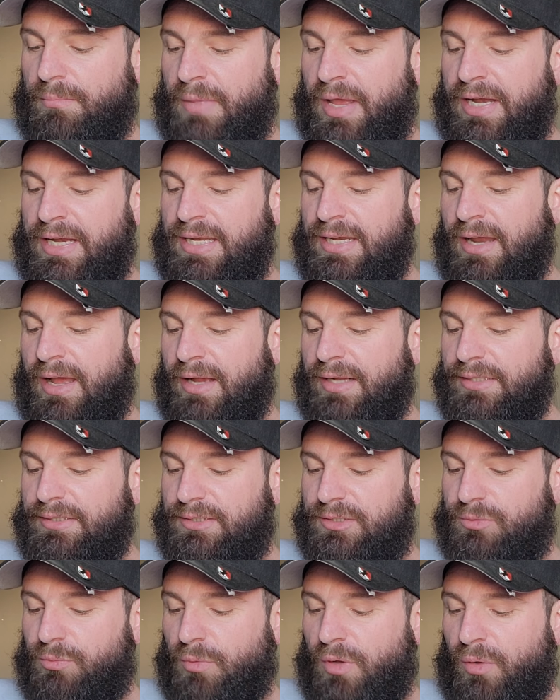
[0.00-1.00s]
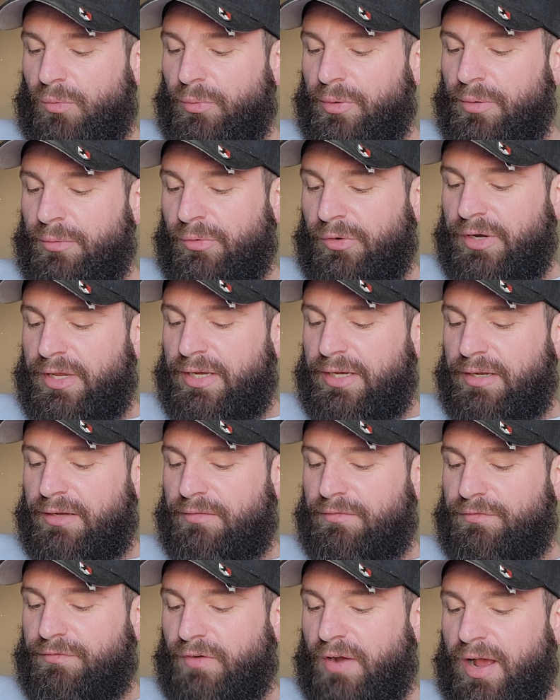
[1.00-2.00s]
Many nights while we were
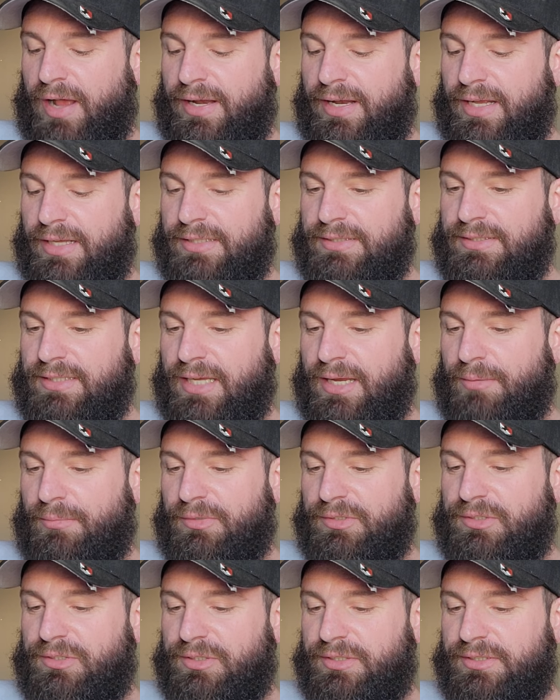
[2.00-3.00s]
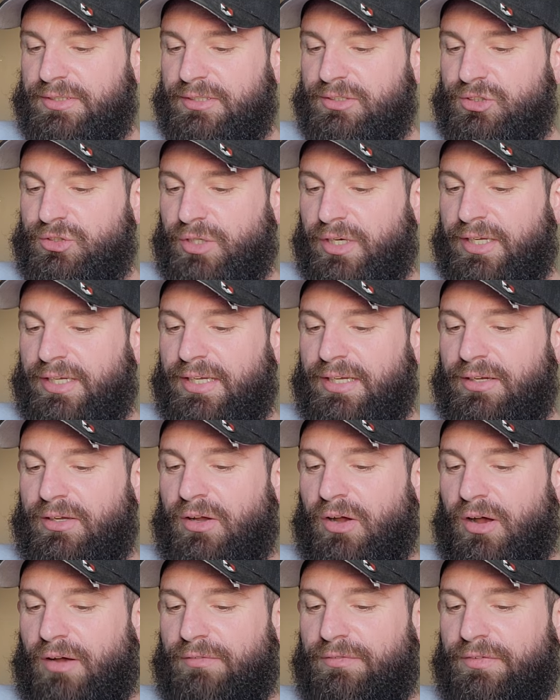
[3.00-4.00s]
eating fried egg sandwiches and drinking
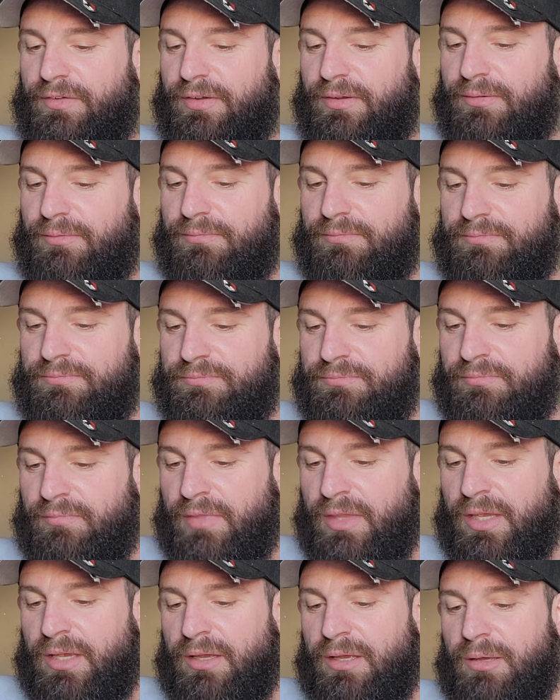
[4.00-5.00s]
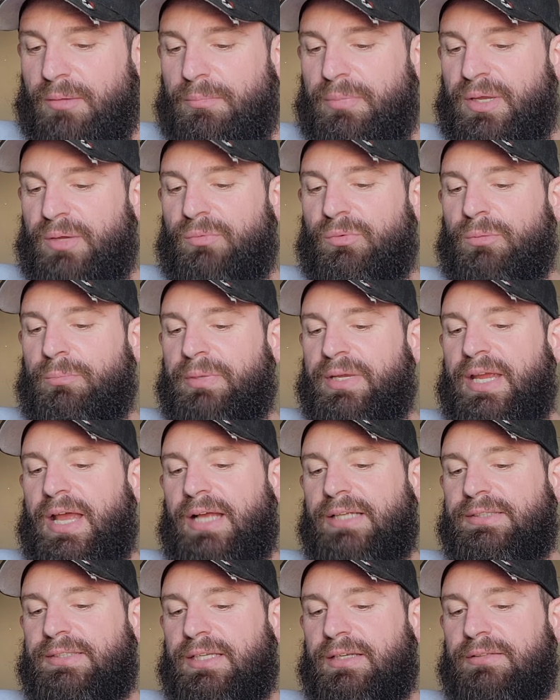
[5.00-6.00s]
coffee, Pete would be
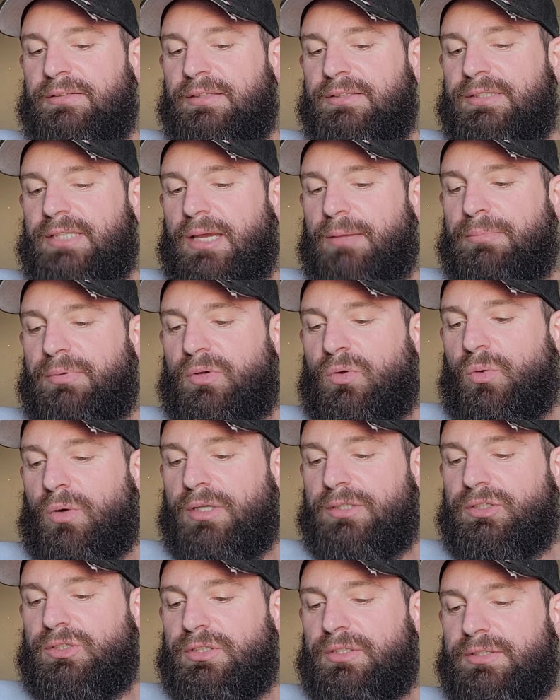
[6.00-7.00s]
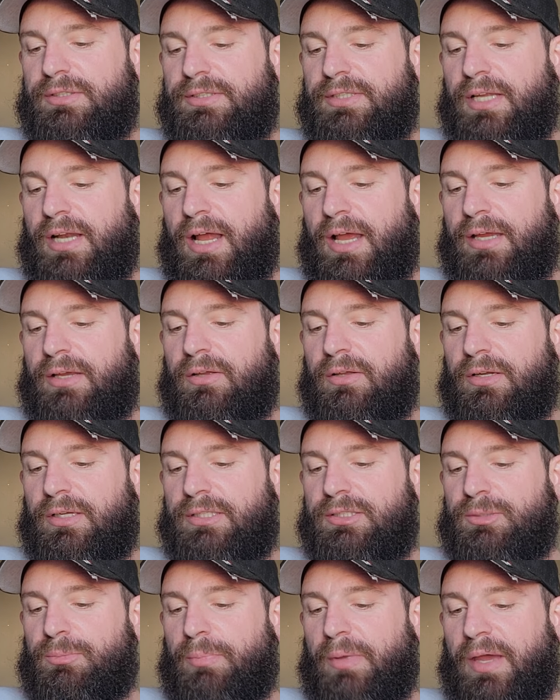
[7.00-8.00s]
asking the type of questions that I could
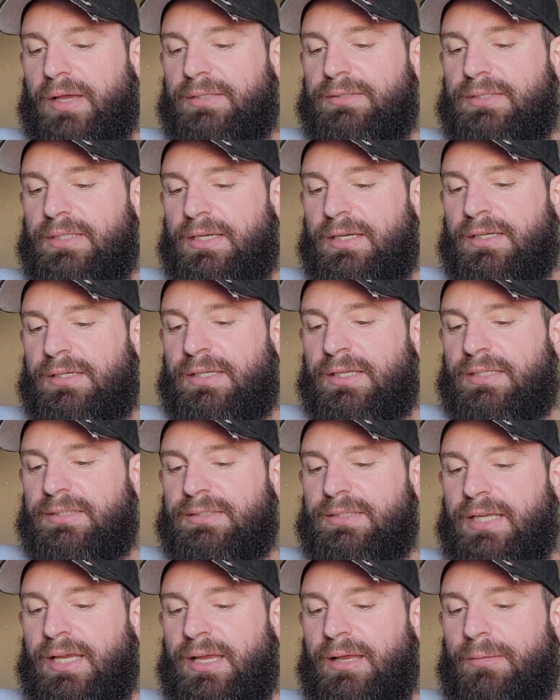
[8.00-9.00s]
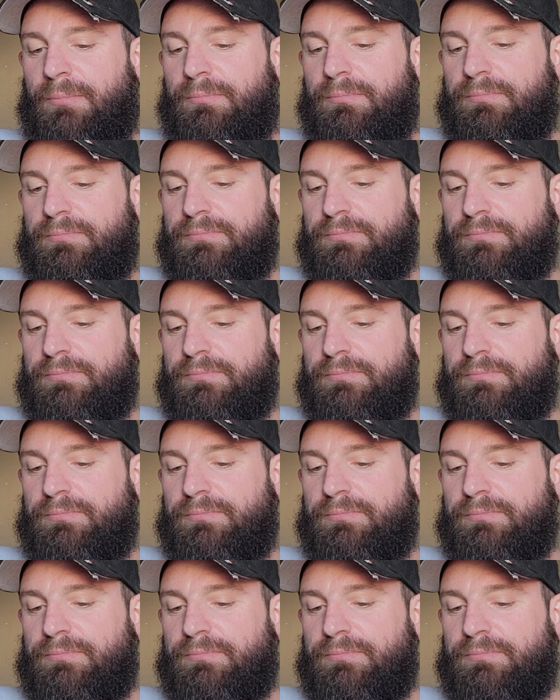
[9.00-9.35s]
expect in an exam.